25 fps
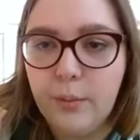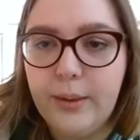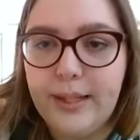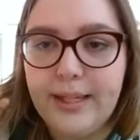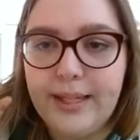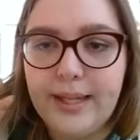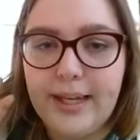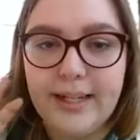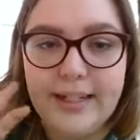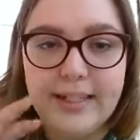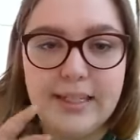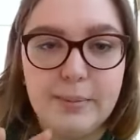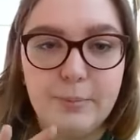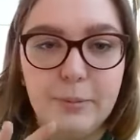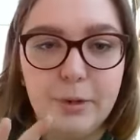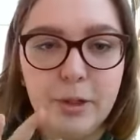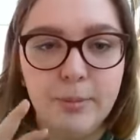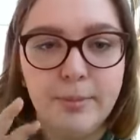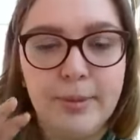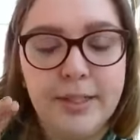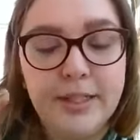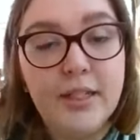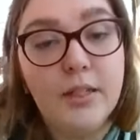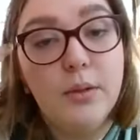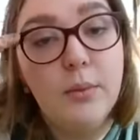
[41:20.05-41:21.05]
We
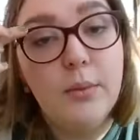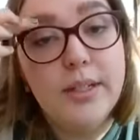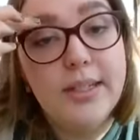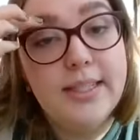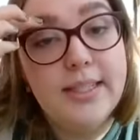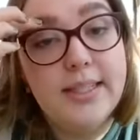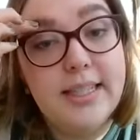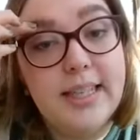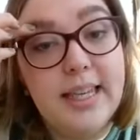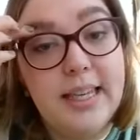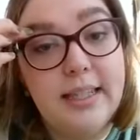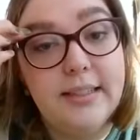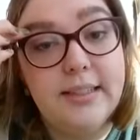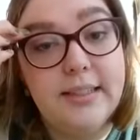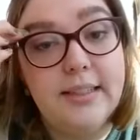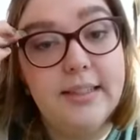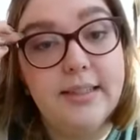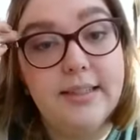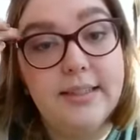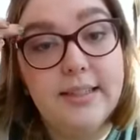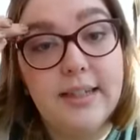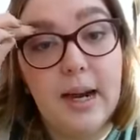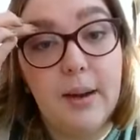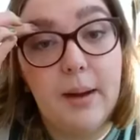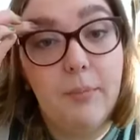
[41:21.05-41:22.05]
experimented with
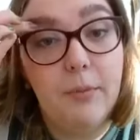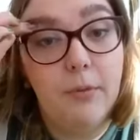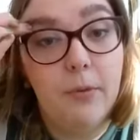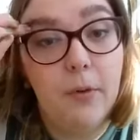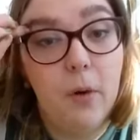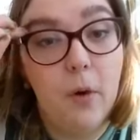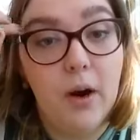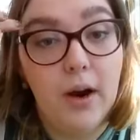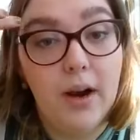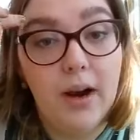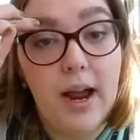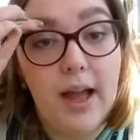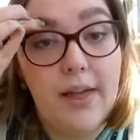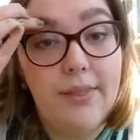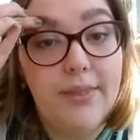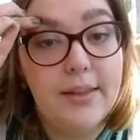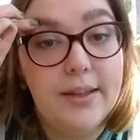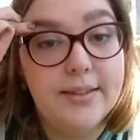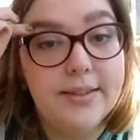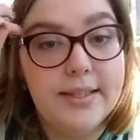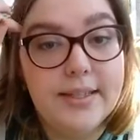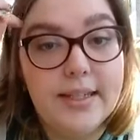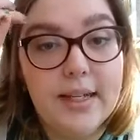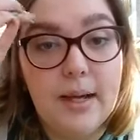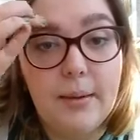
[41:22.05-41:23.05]
seeds, step 4,
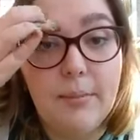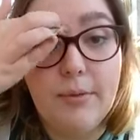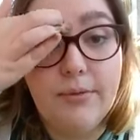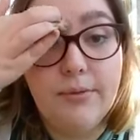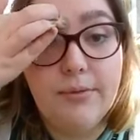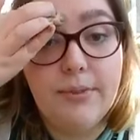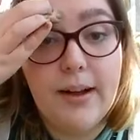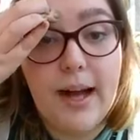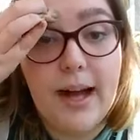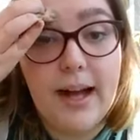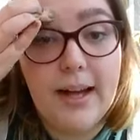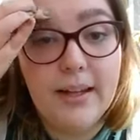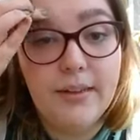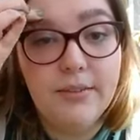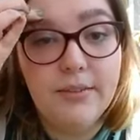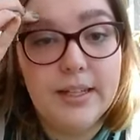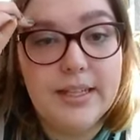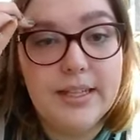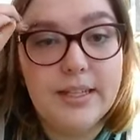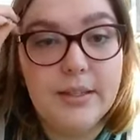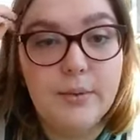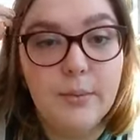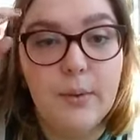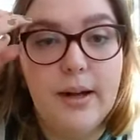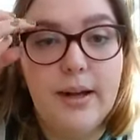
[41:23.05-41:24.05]
and then step
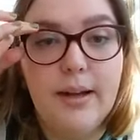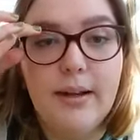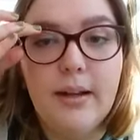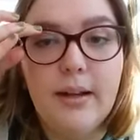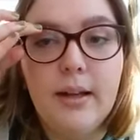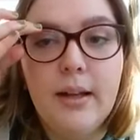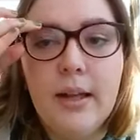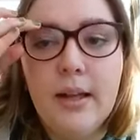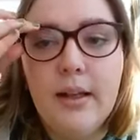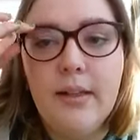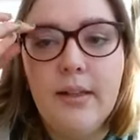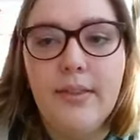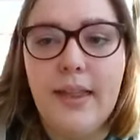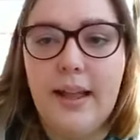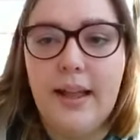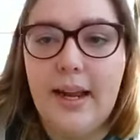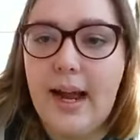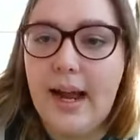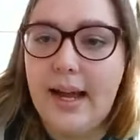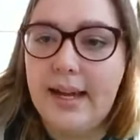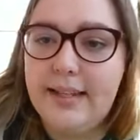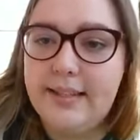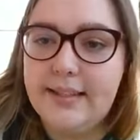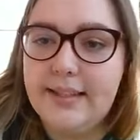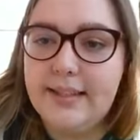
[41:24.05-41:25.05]
5 is one
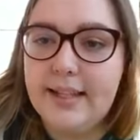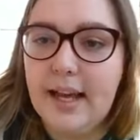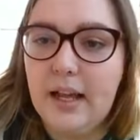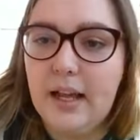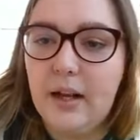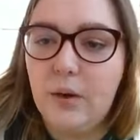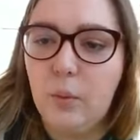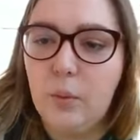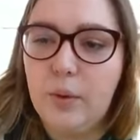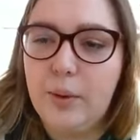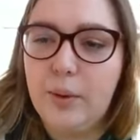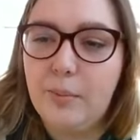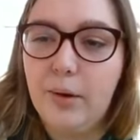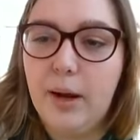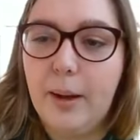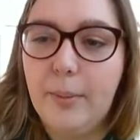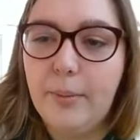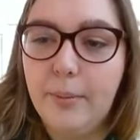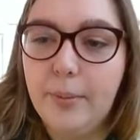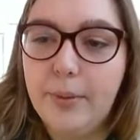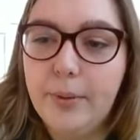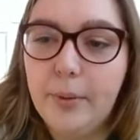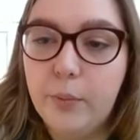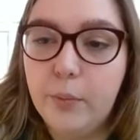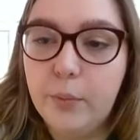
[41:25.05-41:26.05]
that I said we
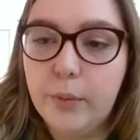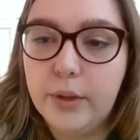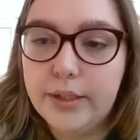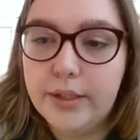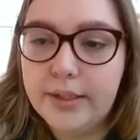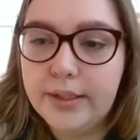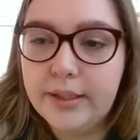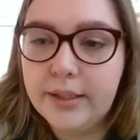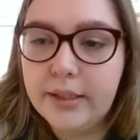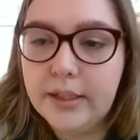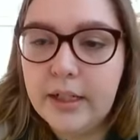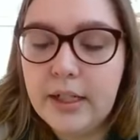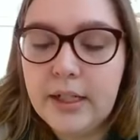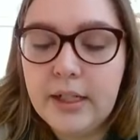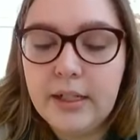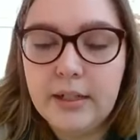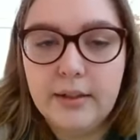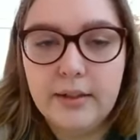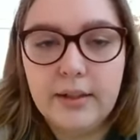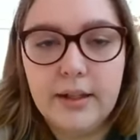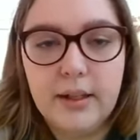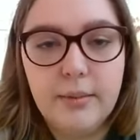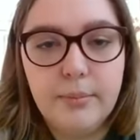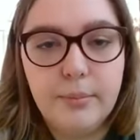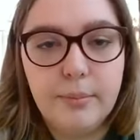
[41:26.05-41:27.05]
probably wouldn't
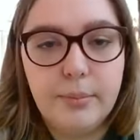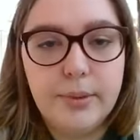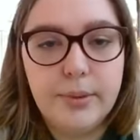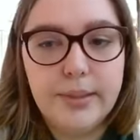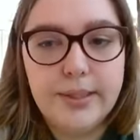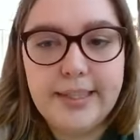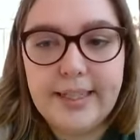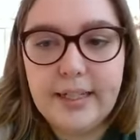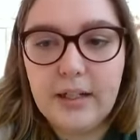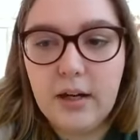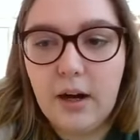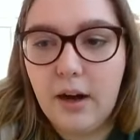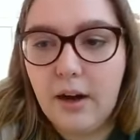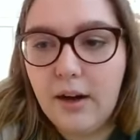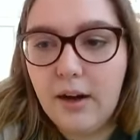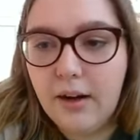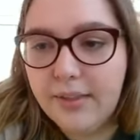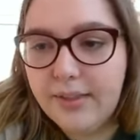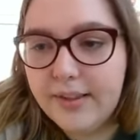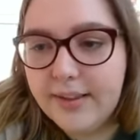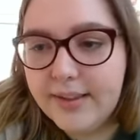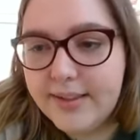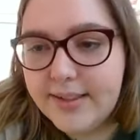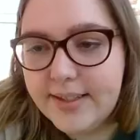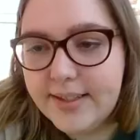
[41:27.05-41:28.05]
complete
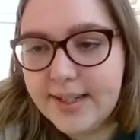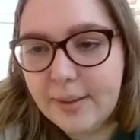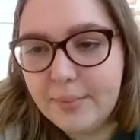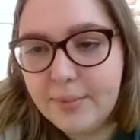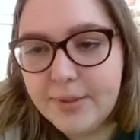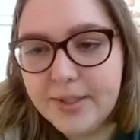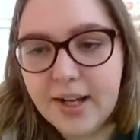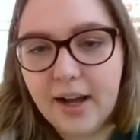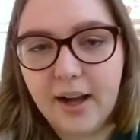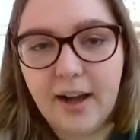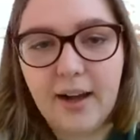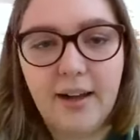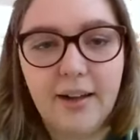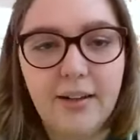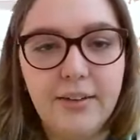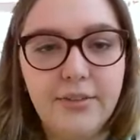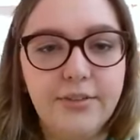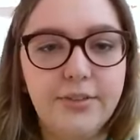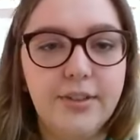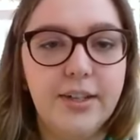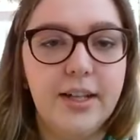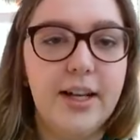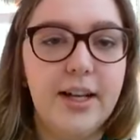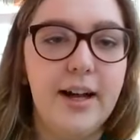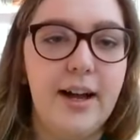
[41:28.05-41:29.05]
all the steps
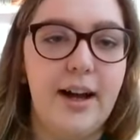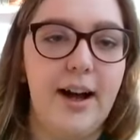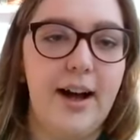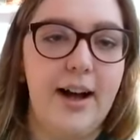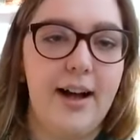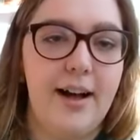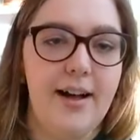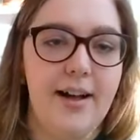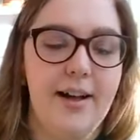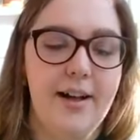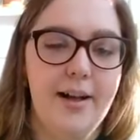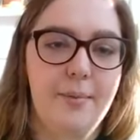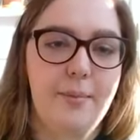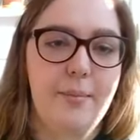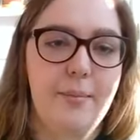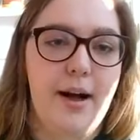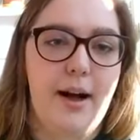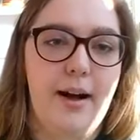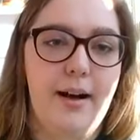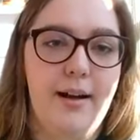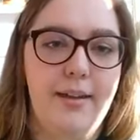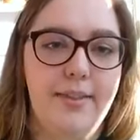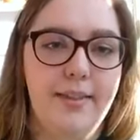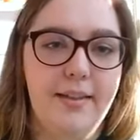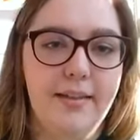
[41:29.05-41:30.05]
of
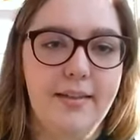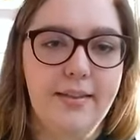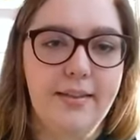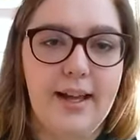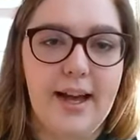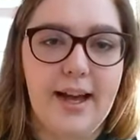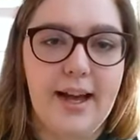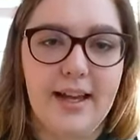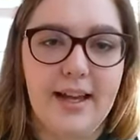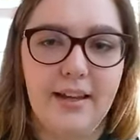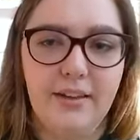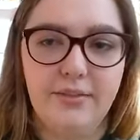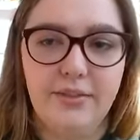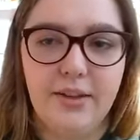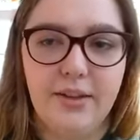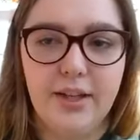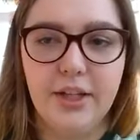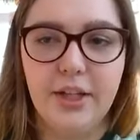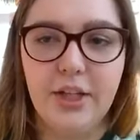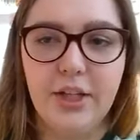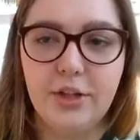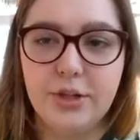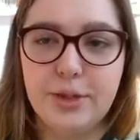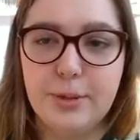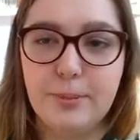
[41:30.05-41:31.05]
on the
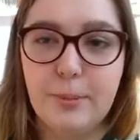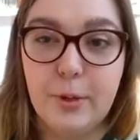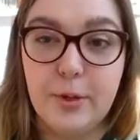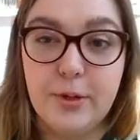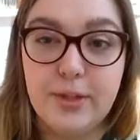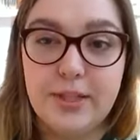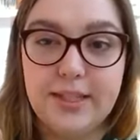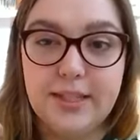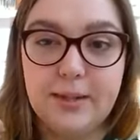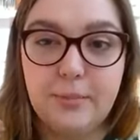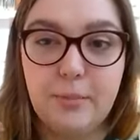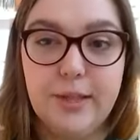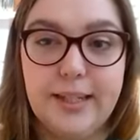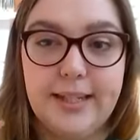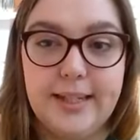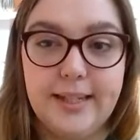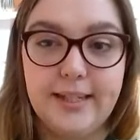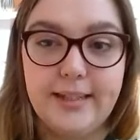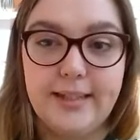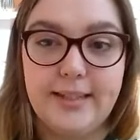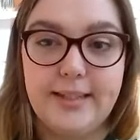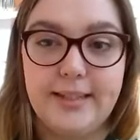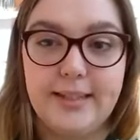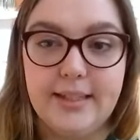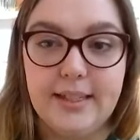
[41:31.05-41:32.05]
live. You're supposed to
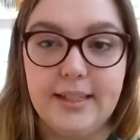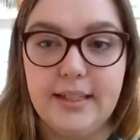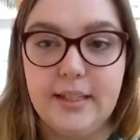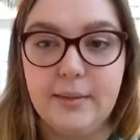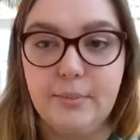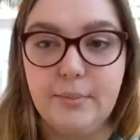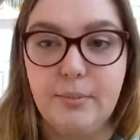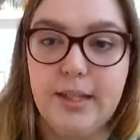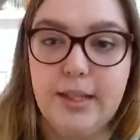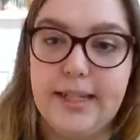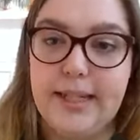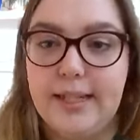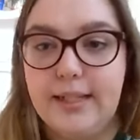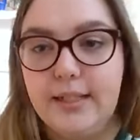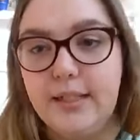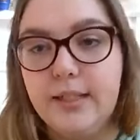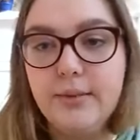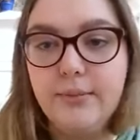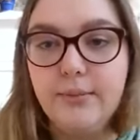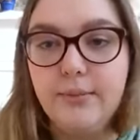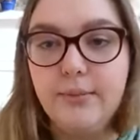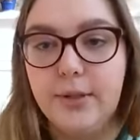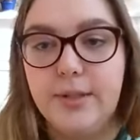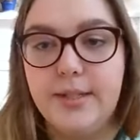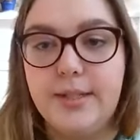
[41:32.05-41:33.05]
plant 6
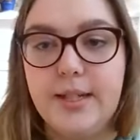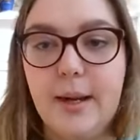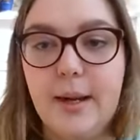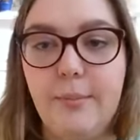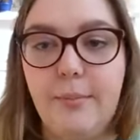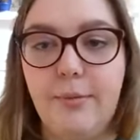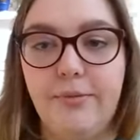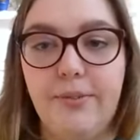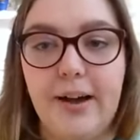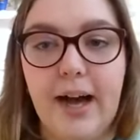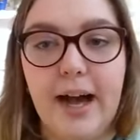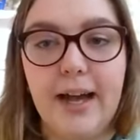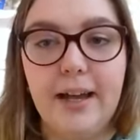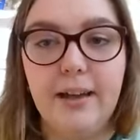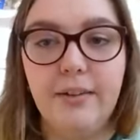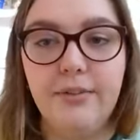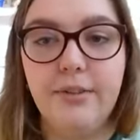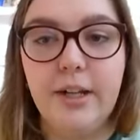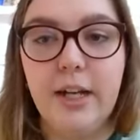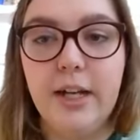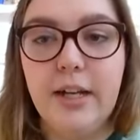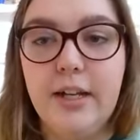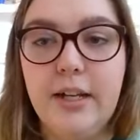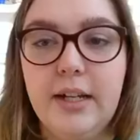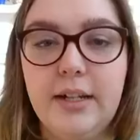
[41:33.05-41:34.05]
plants for step
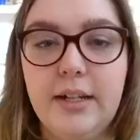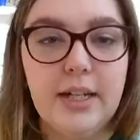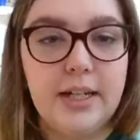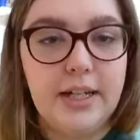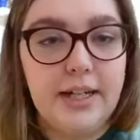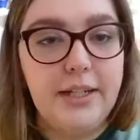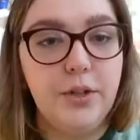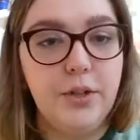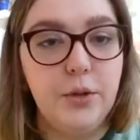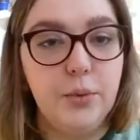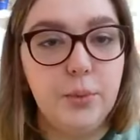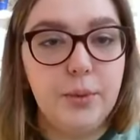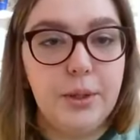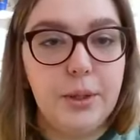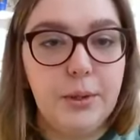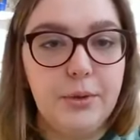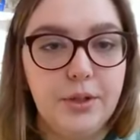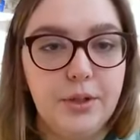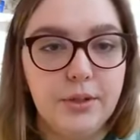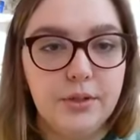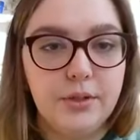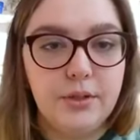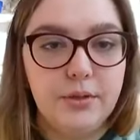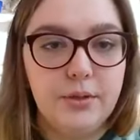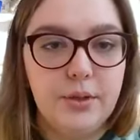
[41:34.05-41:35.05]
5 and
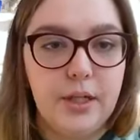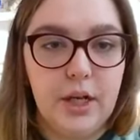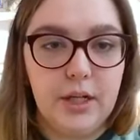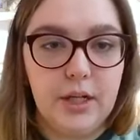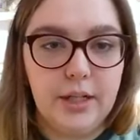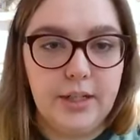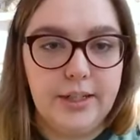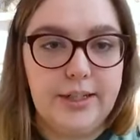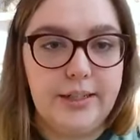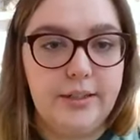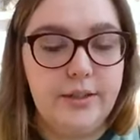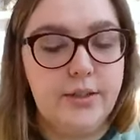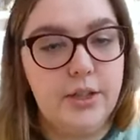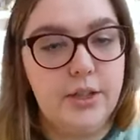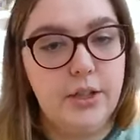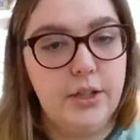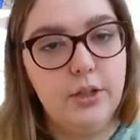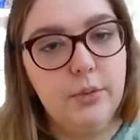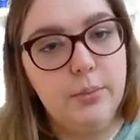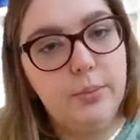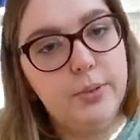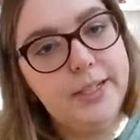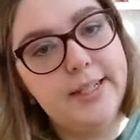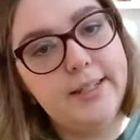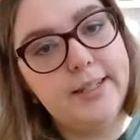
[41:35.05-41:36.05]
grow your own garden.
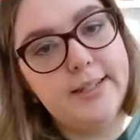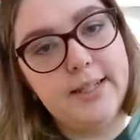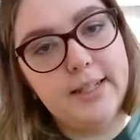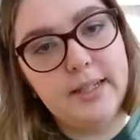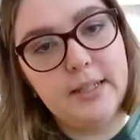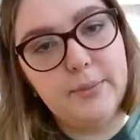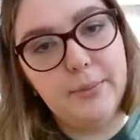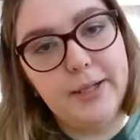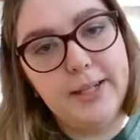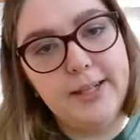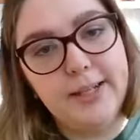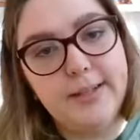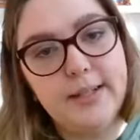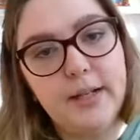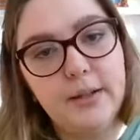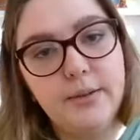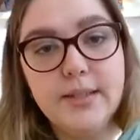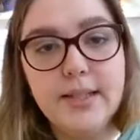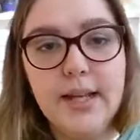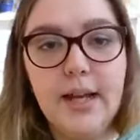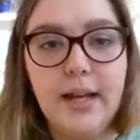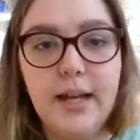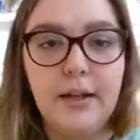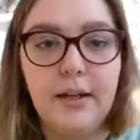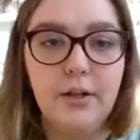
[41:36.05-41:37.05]
So you could plant 6 plants
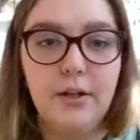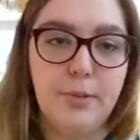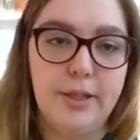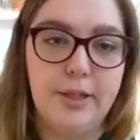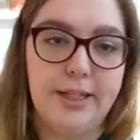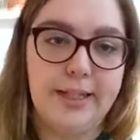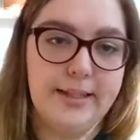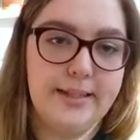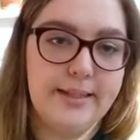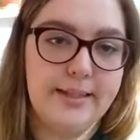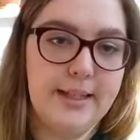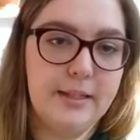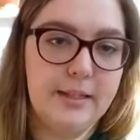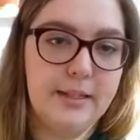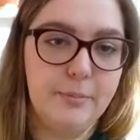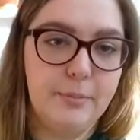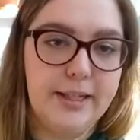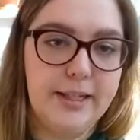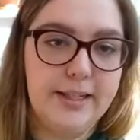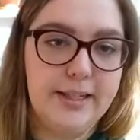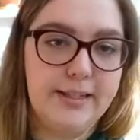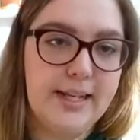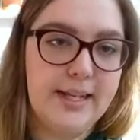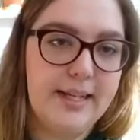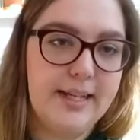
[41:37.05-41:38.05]
outside or plant 6
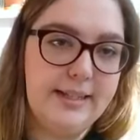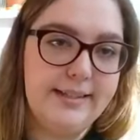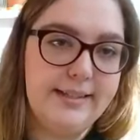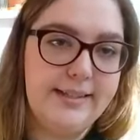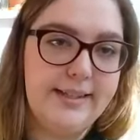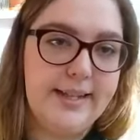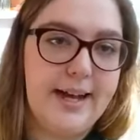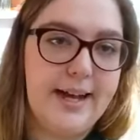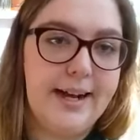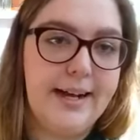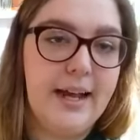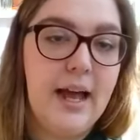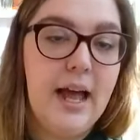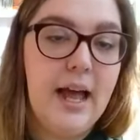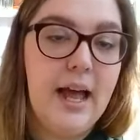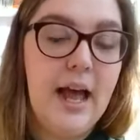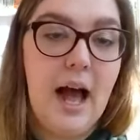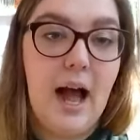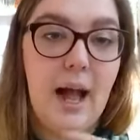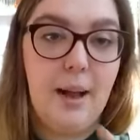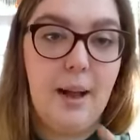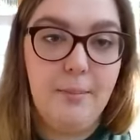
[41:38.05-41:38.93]
plants inside.